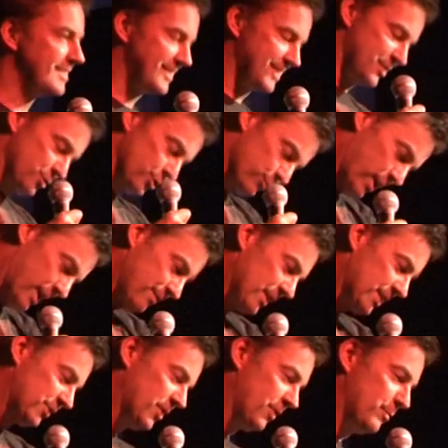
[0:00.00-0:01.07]
The 2
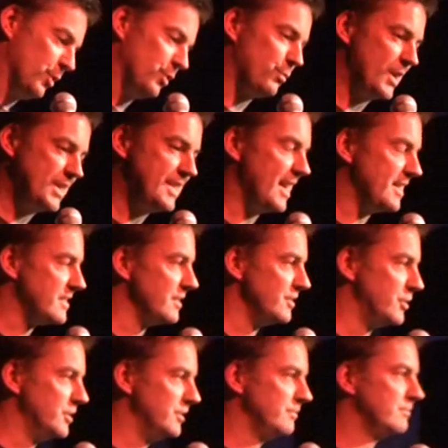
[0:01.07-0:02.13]
wavelength surfboards went down to
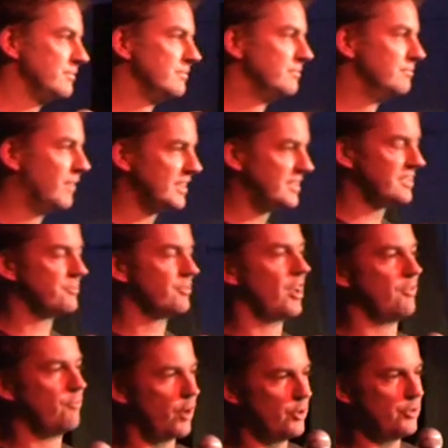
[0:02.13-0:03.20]
Lawn. My sister and I
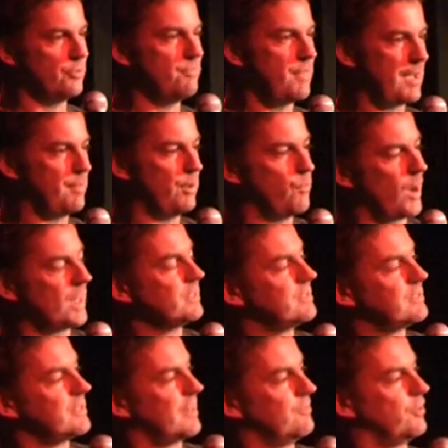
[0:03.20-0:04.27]
rode them maybe
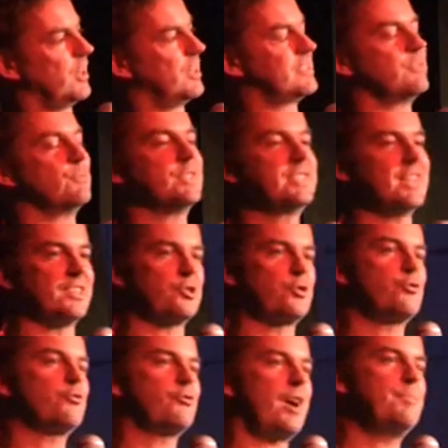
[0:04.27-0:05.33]
once and realised that it was such
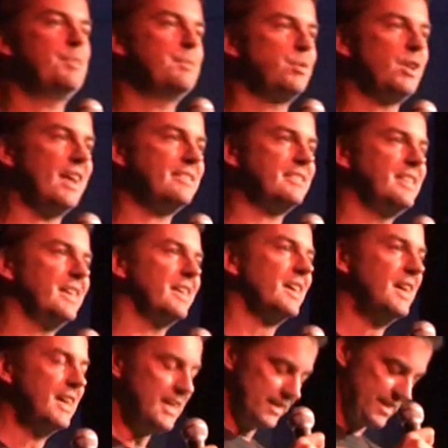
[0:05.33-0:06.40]
crappy plastic
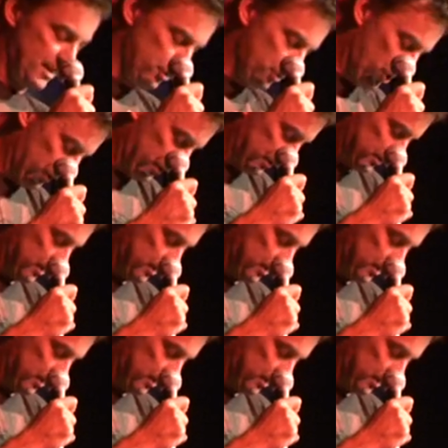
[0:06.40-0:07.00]
that you got this